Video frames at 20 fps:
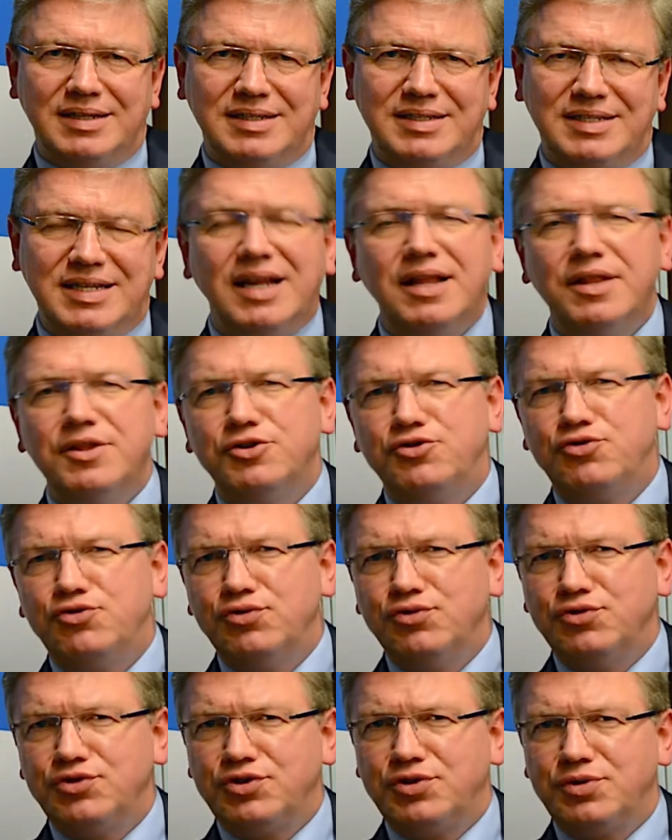tell the
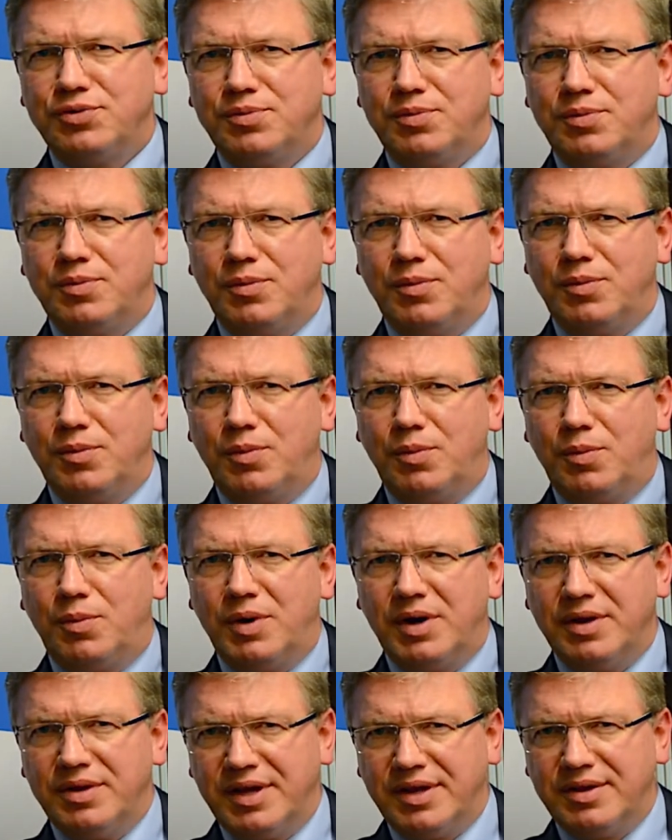truth
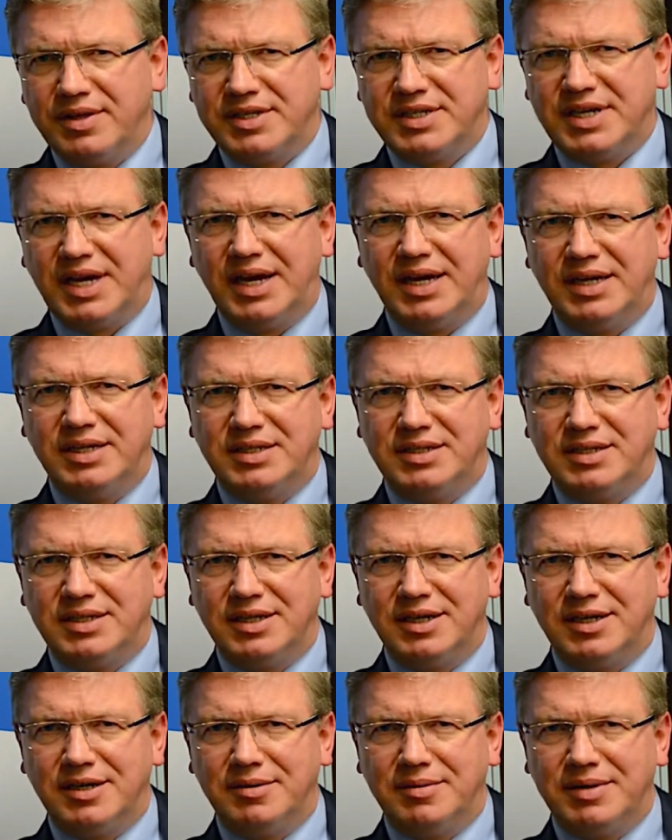where the other side
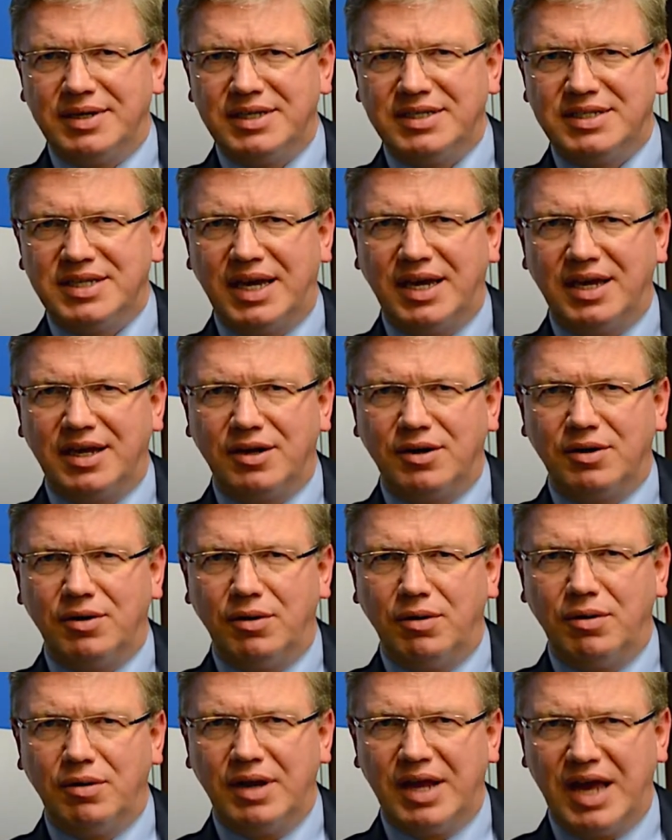is saying
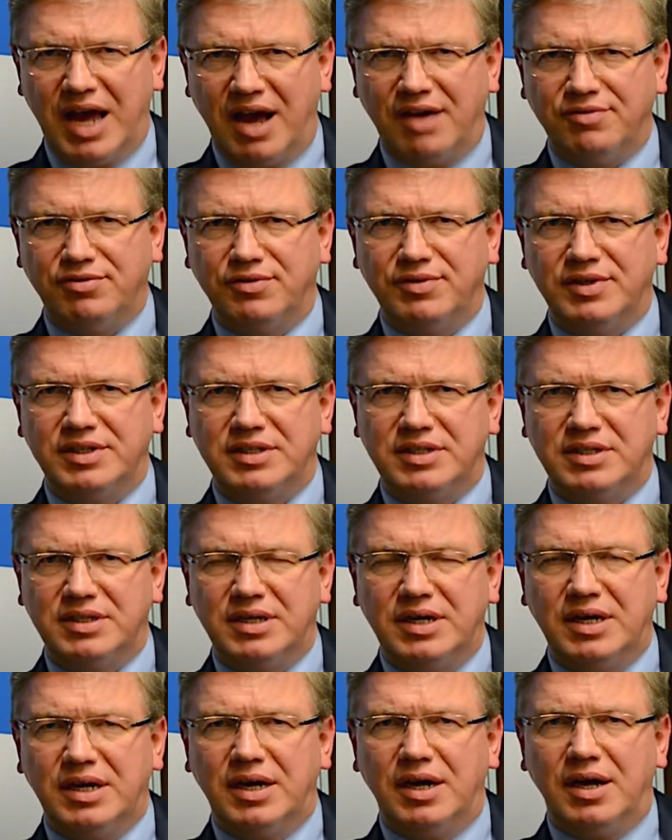only half of it.
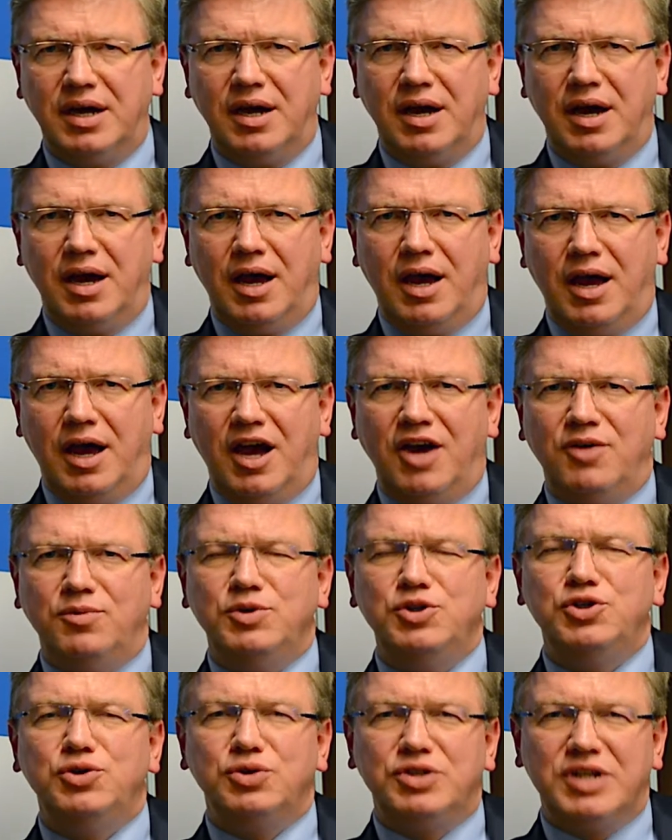And we
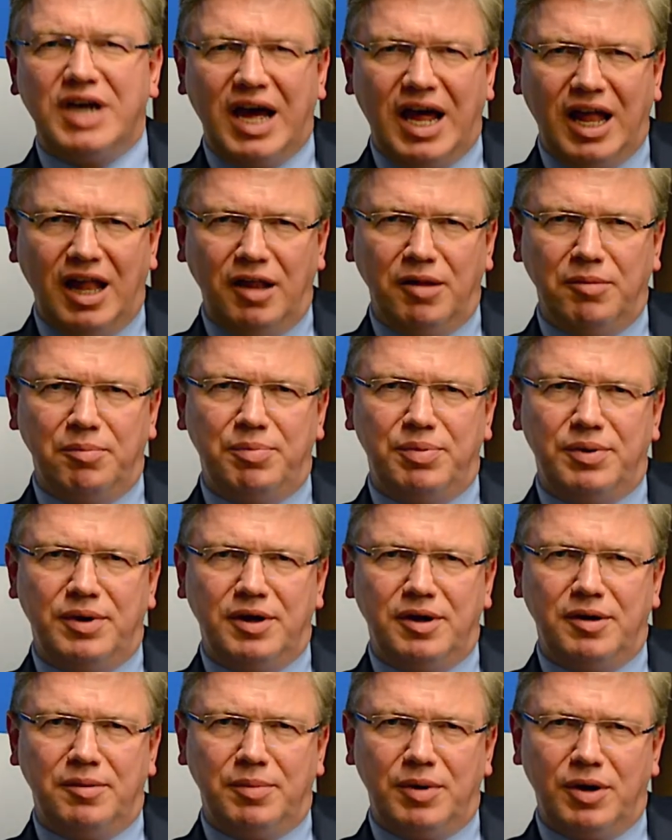should help
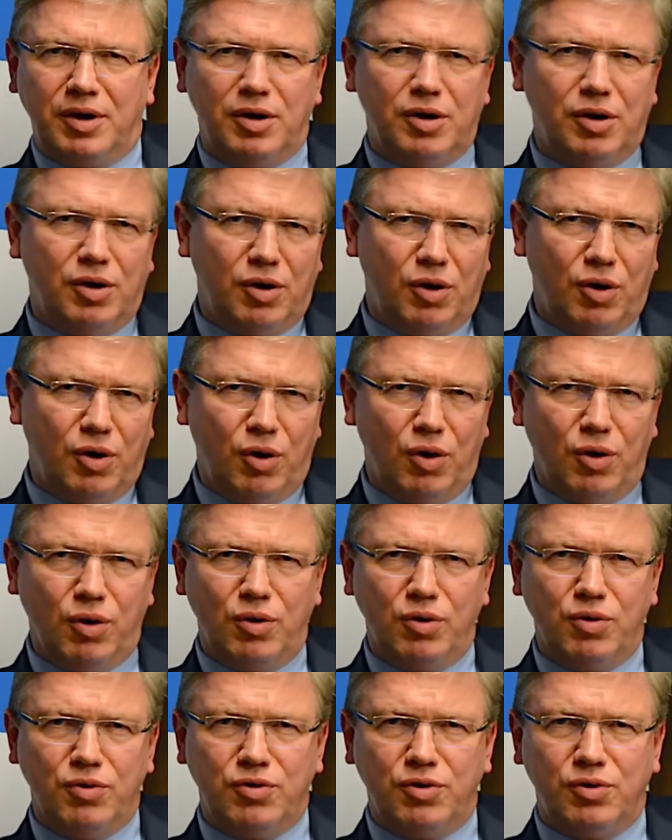
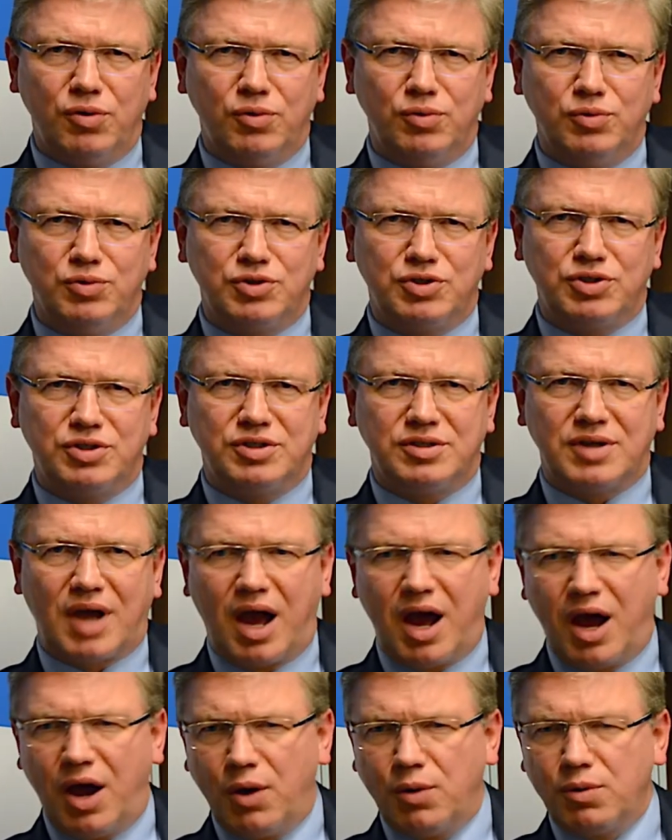all those
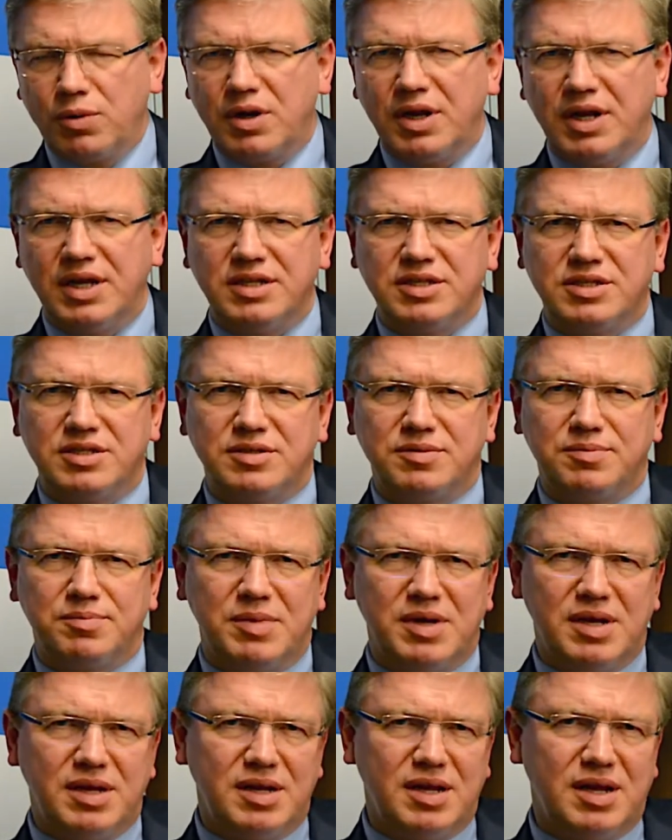outlets,
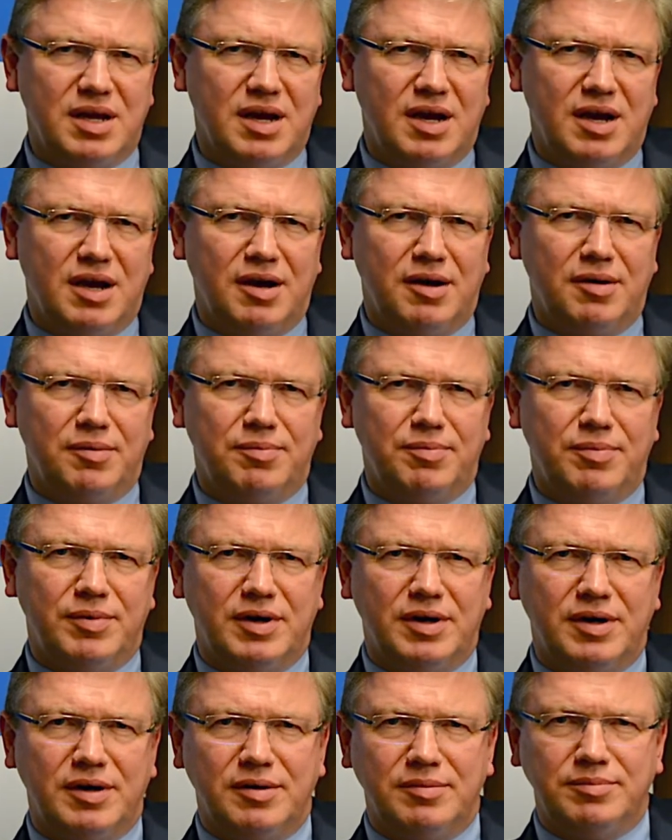media,
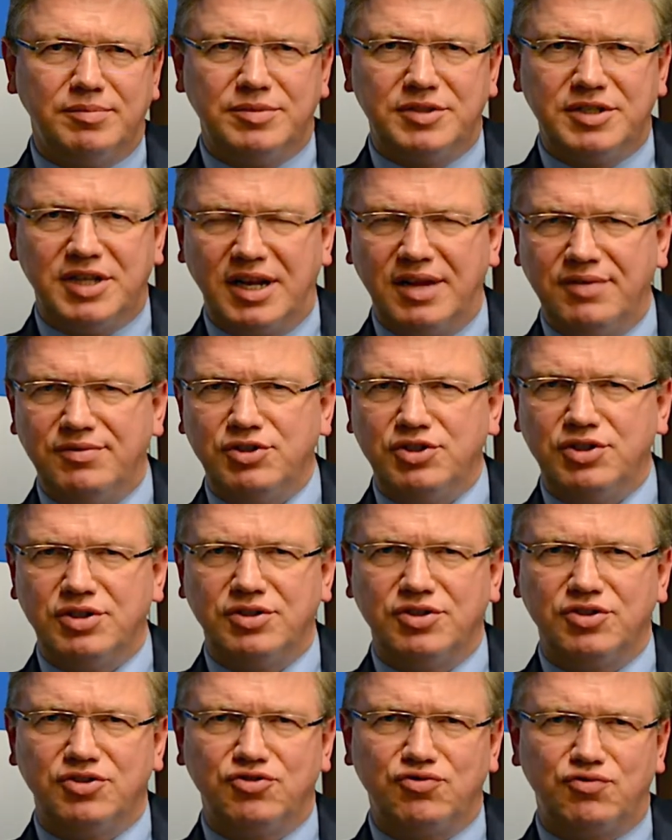
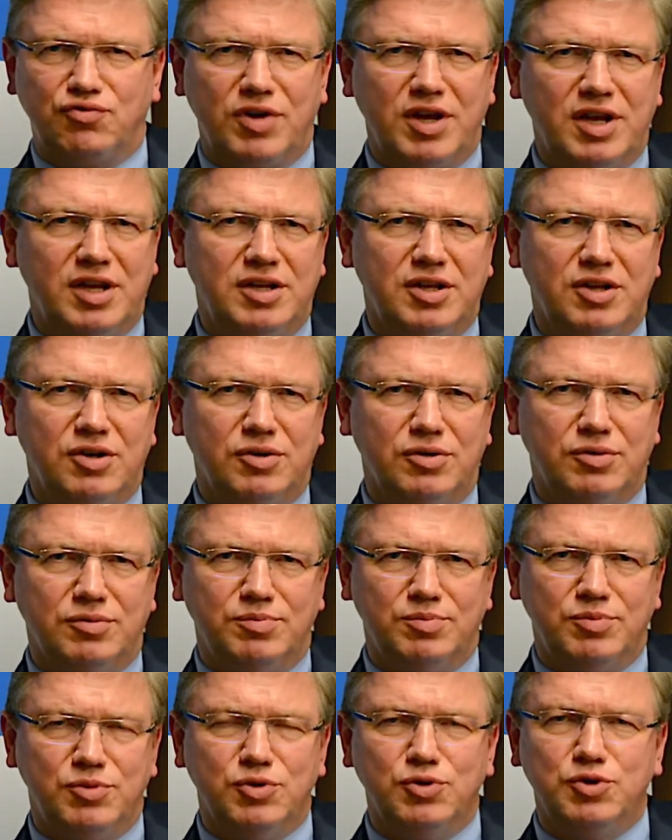televisions, radio,
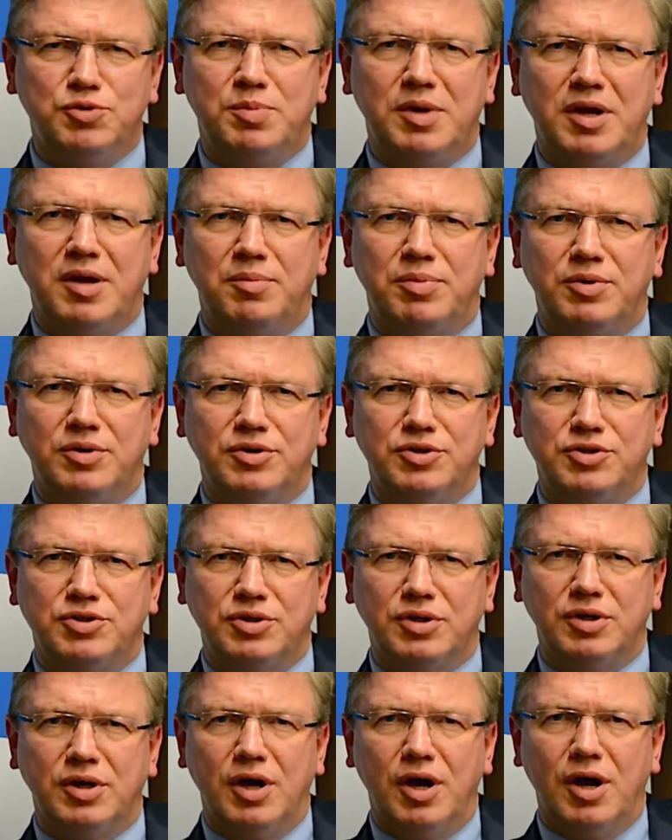newspapers,
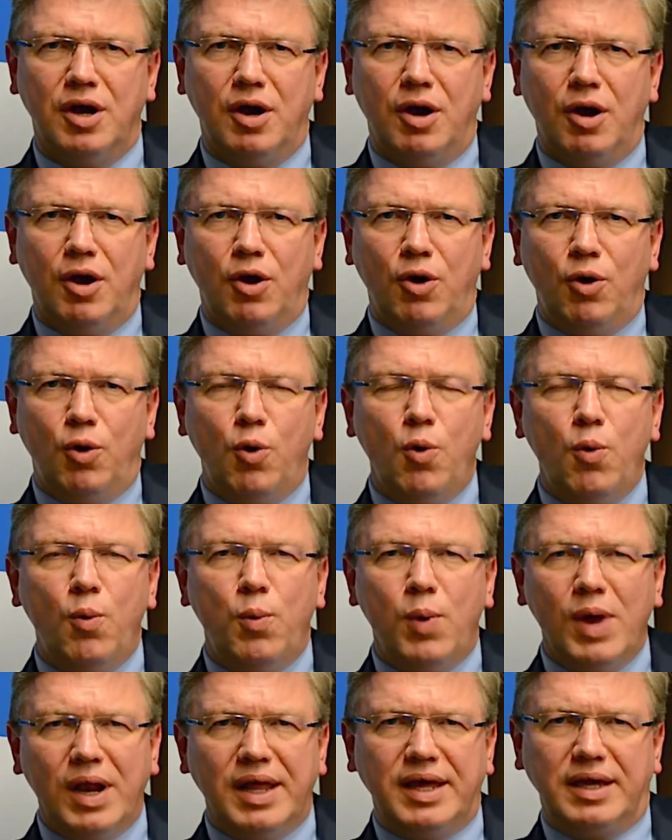who are
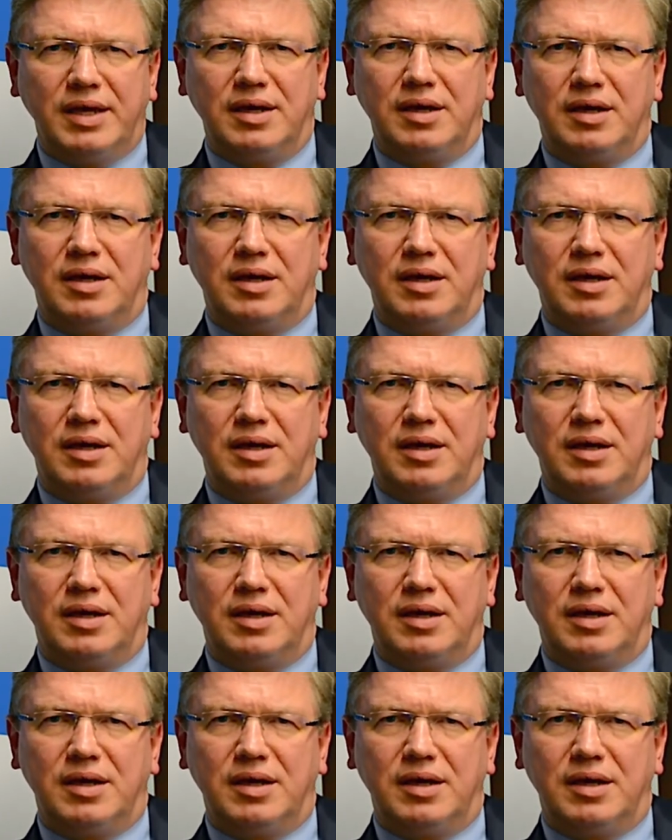willing